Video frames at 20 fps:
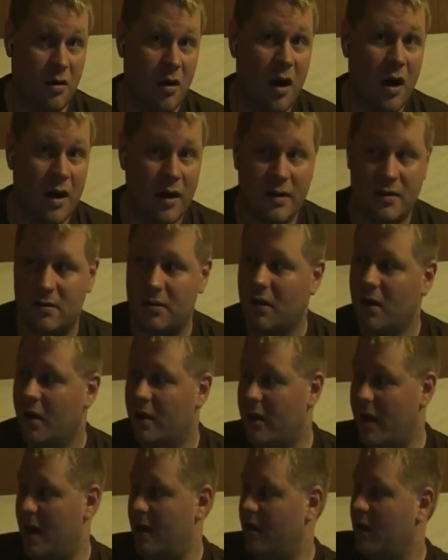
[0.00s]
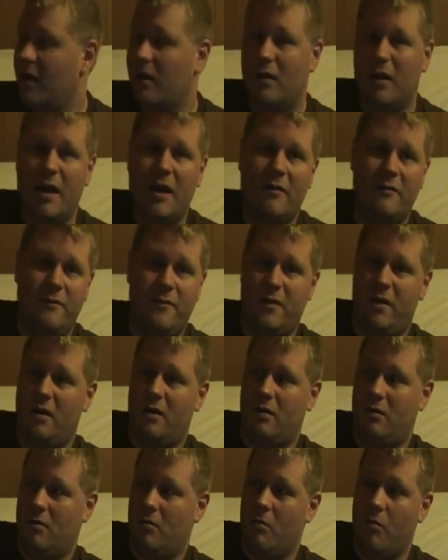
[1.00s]
Christ, that lived
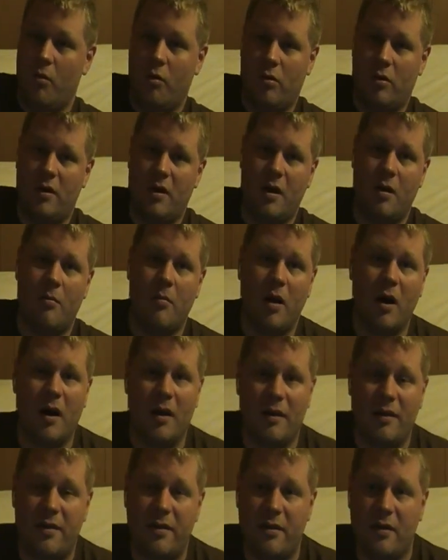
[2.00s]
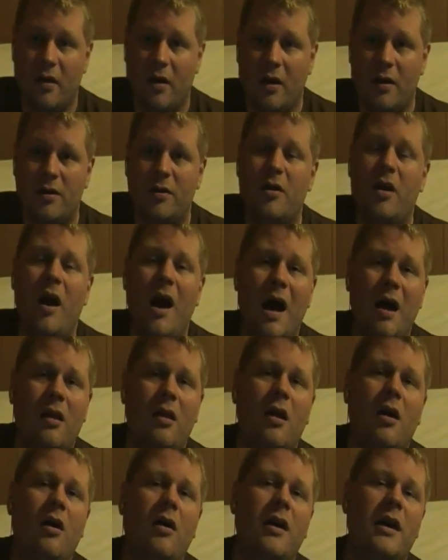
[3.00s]
more than a month? Do you know how
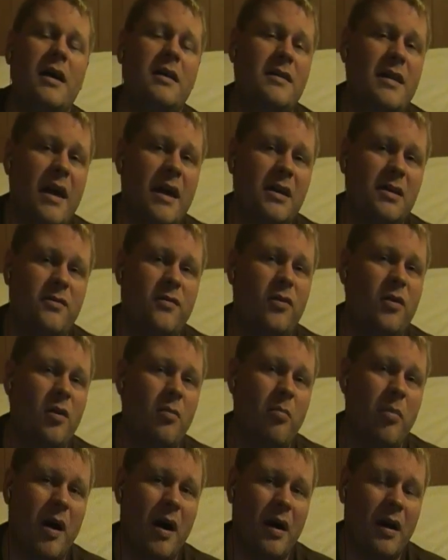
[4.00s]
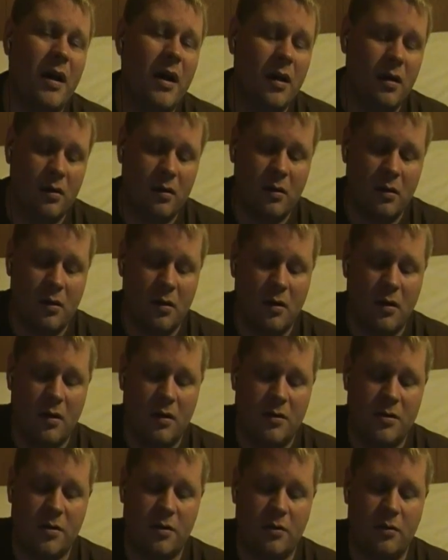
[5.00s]
long it takes for the body
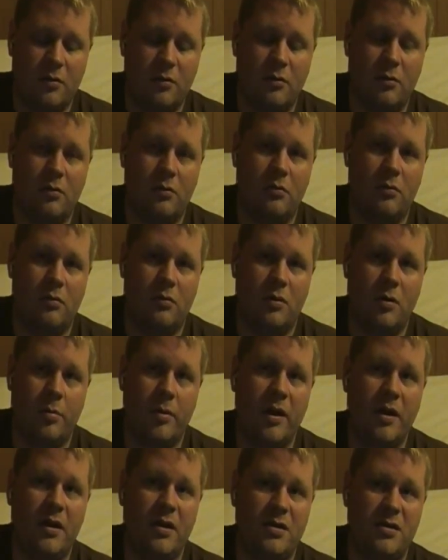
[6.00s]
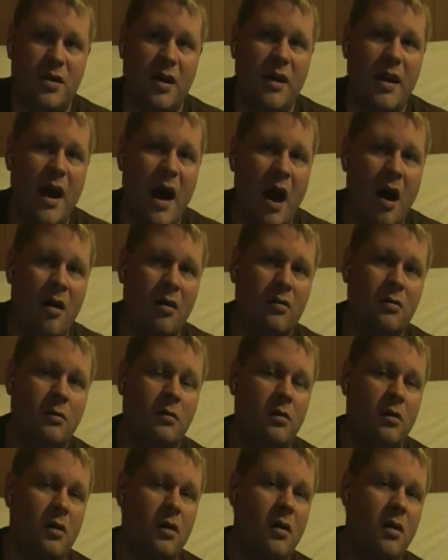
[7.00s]
to completely shut down
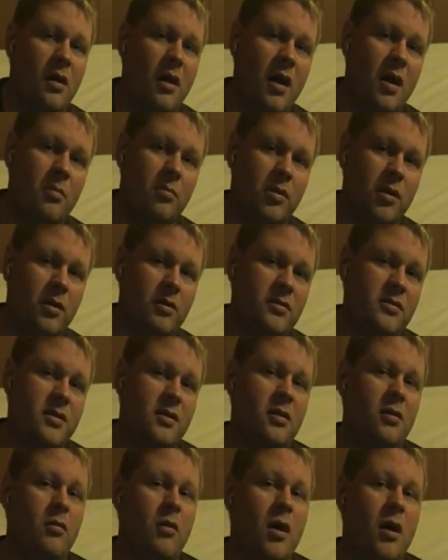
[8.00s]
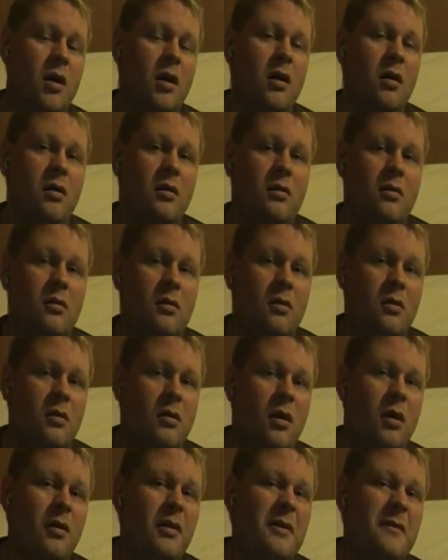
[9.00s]
and below zero water?
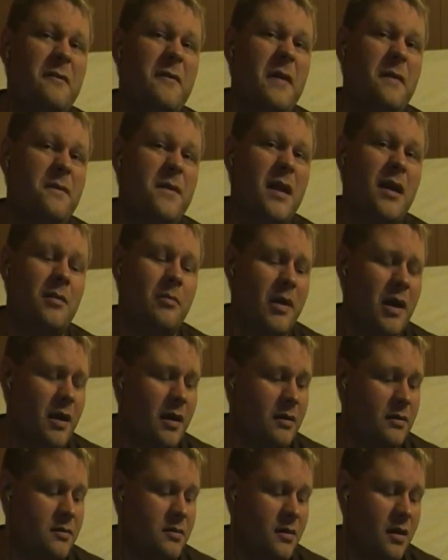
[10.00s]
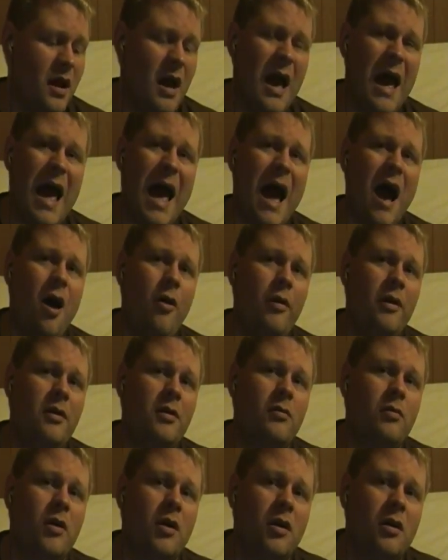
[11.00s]
Only fifteen minutes. How in
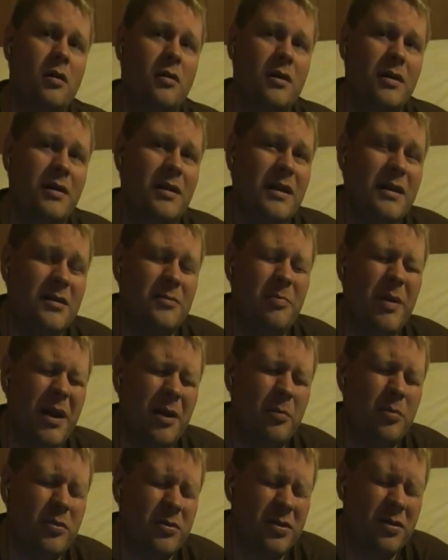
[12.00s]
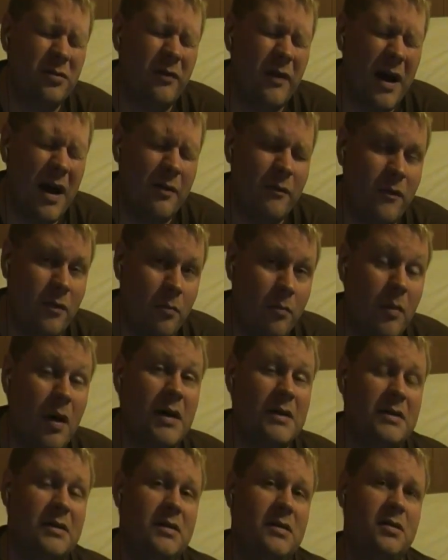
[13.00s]
the world did these people survive for
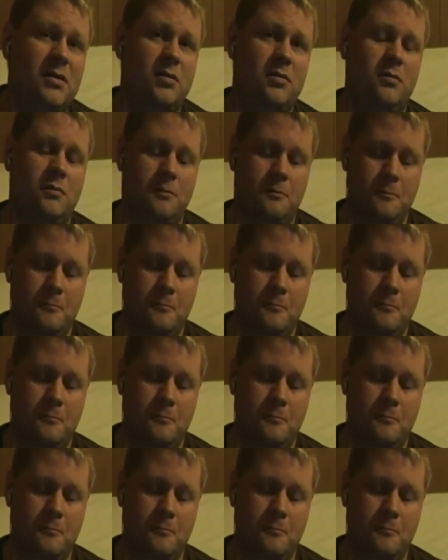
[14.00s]
months?